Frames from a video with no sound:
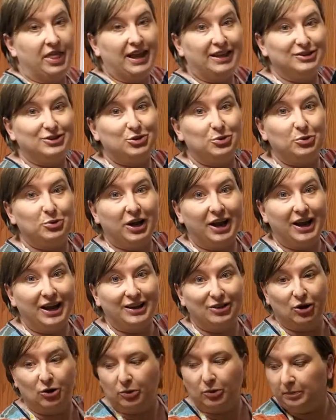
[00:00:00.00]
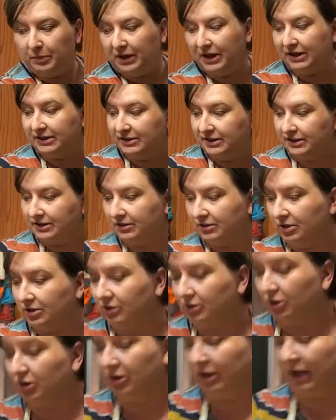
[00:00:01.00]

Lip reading: That's okay though, because it's gonna look